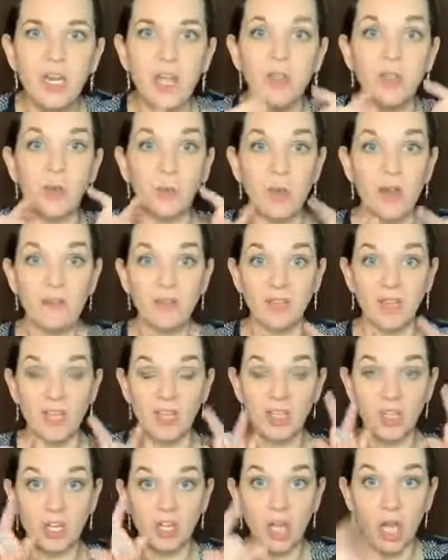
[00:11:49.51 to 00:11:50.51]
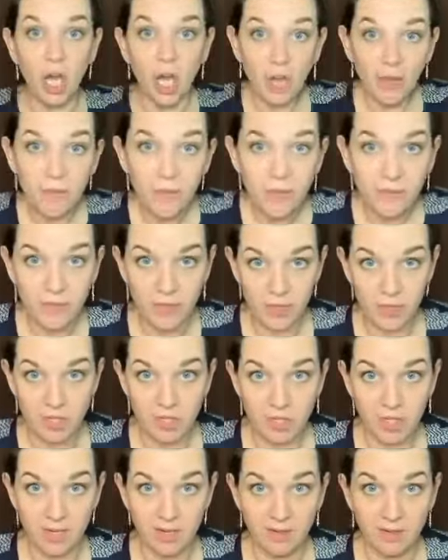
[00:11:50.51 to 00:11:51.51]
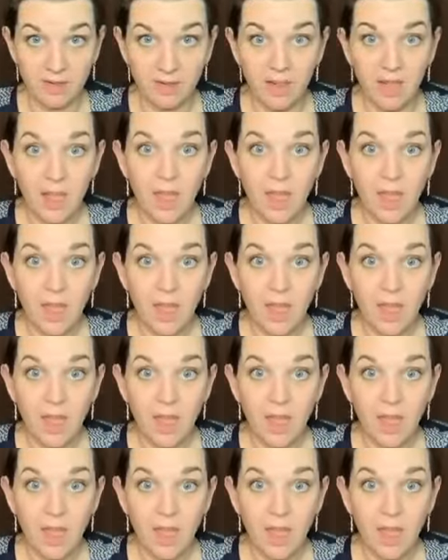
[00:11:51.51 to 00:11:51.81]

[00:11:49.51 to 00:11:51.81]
and the revelation of the vision